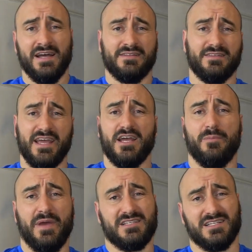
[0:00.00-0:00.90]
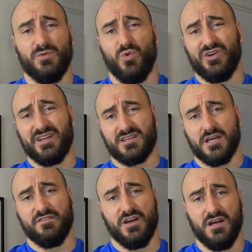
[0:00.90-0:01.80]
Today I basically wanted to
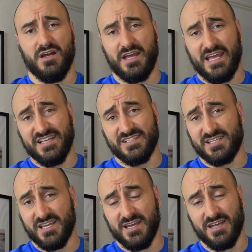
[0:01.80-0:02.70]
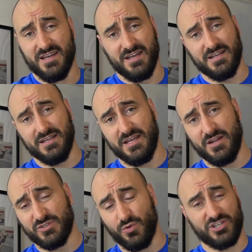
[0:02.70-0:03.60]
cover is,
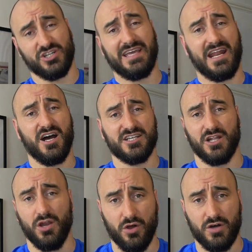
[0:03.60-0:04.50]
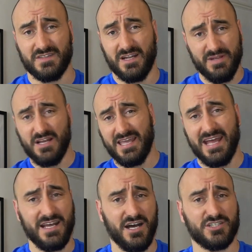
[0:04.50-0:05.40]
it was a question I get asked a lot, and I've been
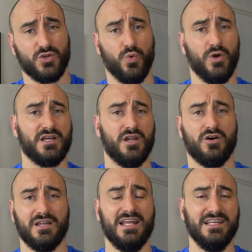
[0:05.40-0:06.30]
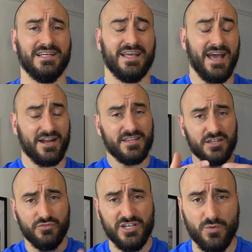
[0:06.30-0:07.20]
getting it asked quite a lot lately. And I think
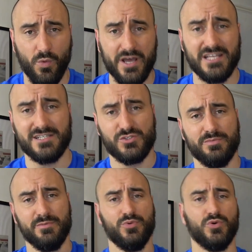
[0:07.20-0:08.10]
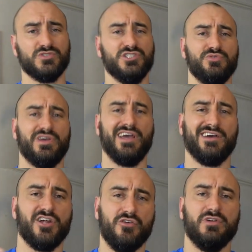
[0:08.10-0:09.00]
the reason why is because swimming pools in the
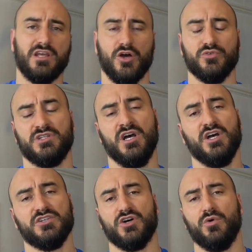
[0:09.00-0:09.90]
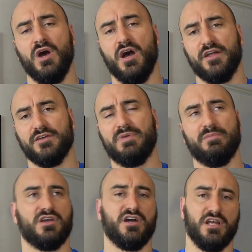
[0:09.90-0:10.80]
UK are currently closed. So I think
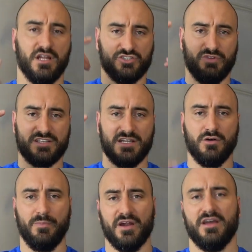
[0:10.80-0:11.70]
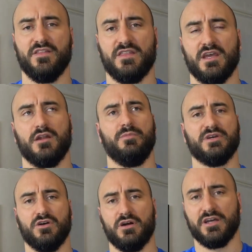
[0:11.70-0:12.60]
people are kind of like stressing out about it and thinking, oh my
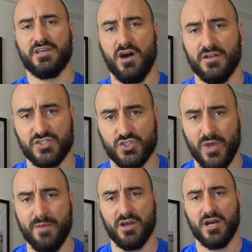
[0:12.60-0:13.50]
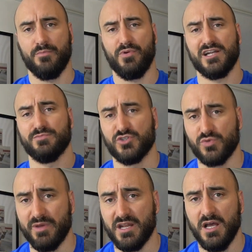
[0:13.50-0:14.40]
god, I can't swim, I can't practice my
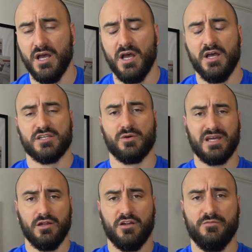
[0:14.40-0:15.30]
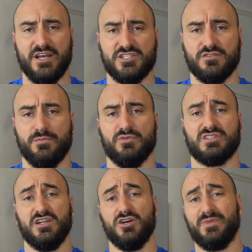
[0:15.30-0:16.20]
swimming. So I'm getting a lot of messages from people
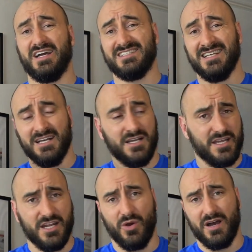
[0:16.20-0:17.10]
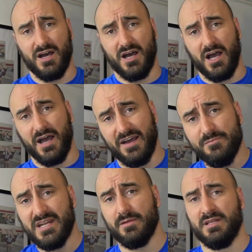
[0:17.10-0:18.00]
saying, look Max, I haven't
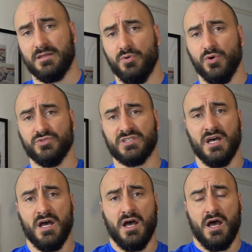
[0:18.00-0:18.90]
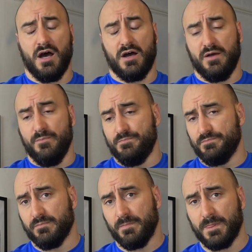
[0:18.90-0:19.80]
been able to hit the pools.
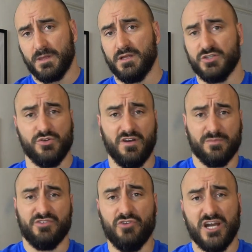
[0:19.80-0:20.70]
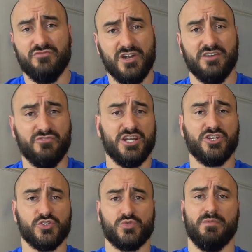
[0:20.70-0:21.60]
Do you have to be a really, really, really
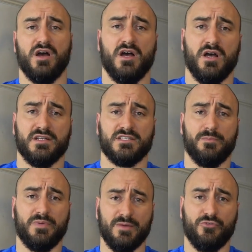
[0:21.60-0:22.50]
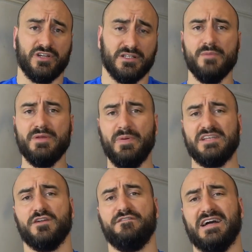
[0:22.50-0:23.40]
good swimmer to be a Marine? I mean,
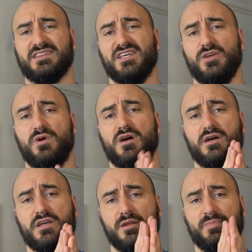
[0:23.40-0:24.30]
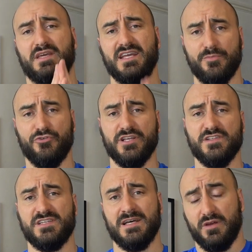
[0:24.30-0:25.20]
based on the fact that you are going to be in the
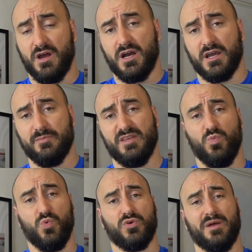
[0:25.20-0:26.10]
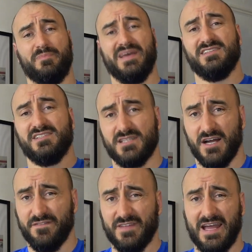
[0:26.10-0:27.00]
Marines, there are going to be water-based
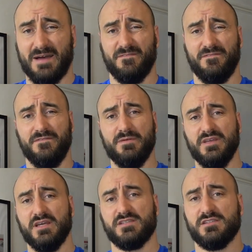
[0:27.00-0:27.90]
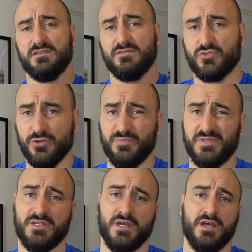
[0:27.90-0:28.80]
stuff, they're amphibious
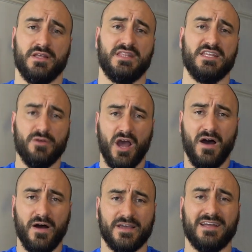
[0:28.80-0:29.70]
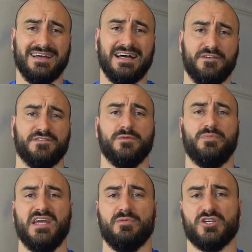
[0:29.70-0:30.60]
troops, then you are going to have to
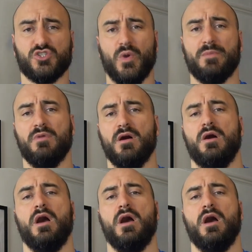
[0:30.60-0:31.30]
be able to swim.